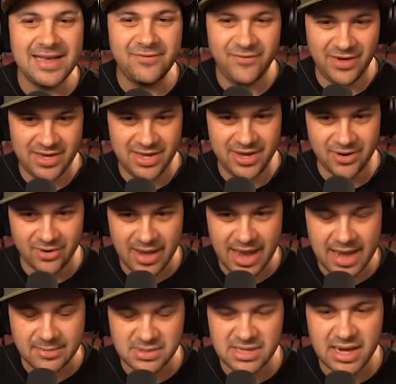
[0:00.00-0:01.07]
at video
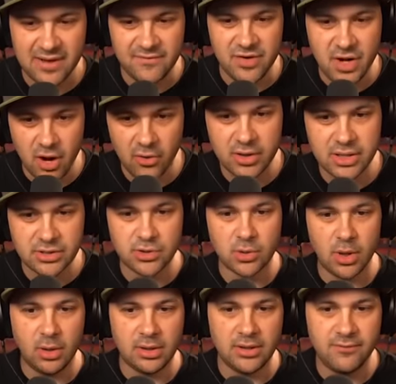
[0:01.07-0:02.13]
games and have no
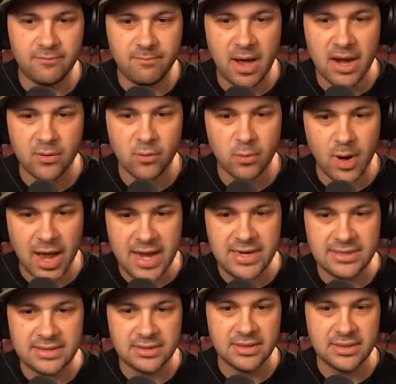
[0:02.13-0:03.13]
control of my right